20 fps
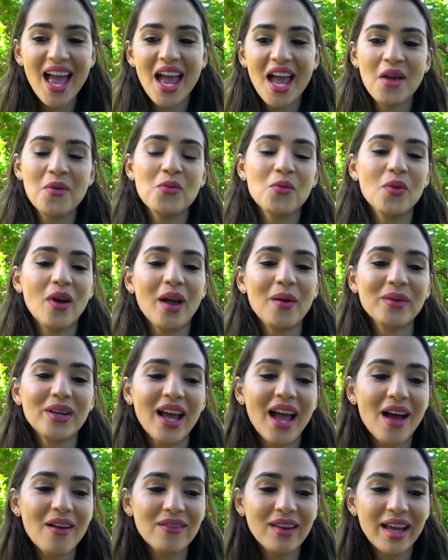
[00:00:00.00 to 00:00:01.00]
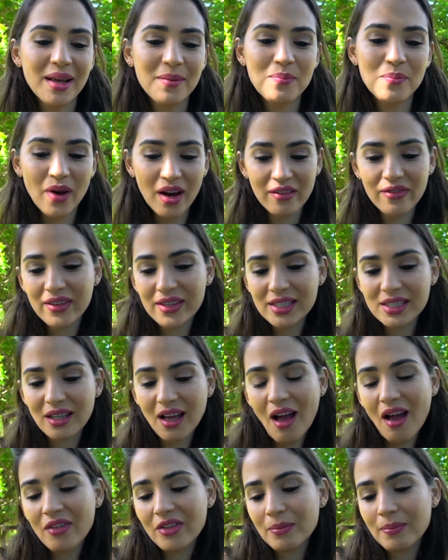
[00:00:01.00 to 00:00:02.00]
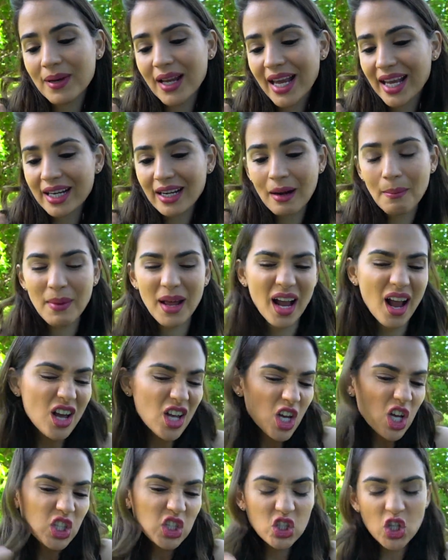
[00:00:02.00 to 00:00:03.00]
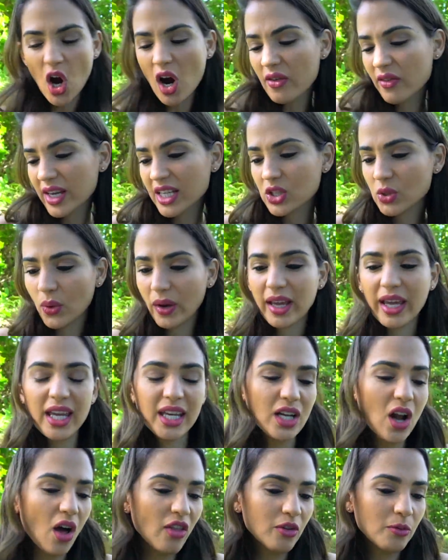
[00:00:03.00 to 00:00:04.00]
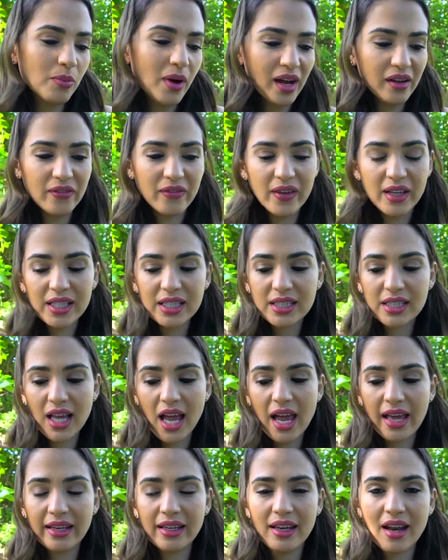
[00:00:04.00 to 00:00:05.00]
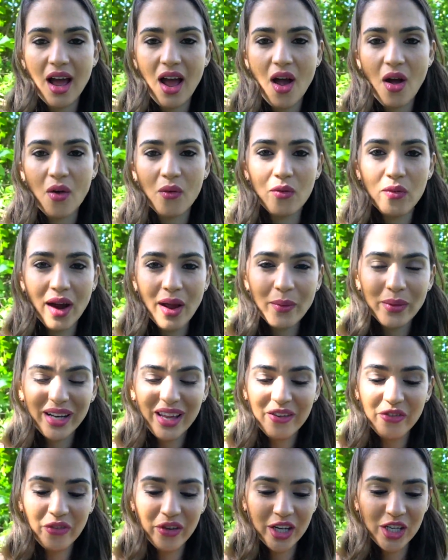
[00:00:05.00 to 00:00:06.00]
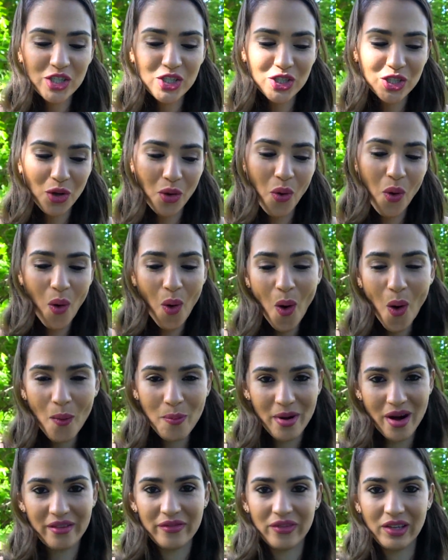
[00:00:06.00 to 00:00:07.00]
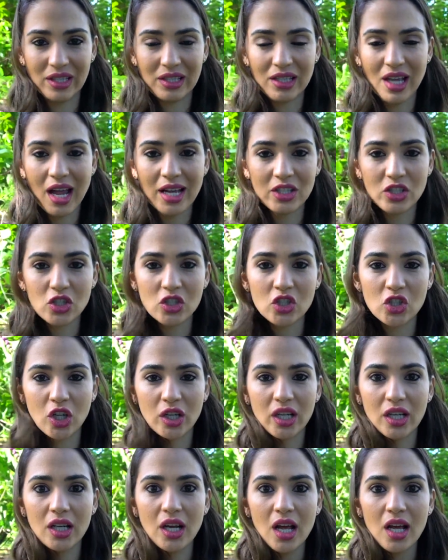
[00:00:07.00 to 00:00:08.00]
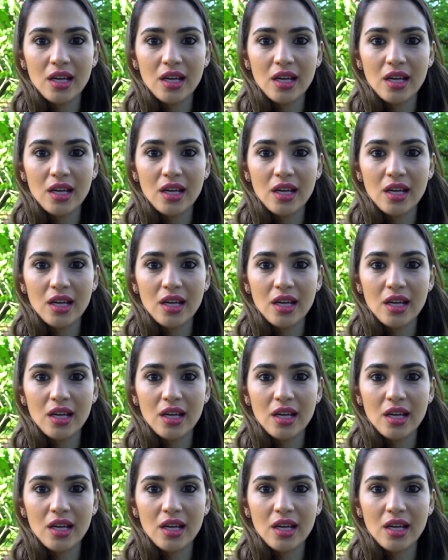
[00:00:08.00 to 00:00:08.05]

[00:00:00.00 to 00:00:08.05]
and right when I have like breakfast on the plate and I'm like starving so I eat all the breakfast and right when I finished the whole breakfast I just started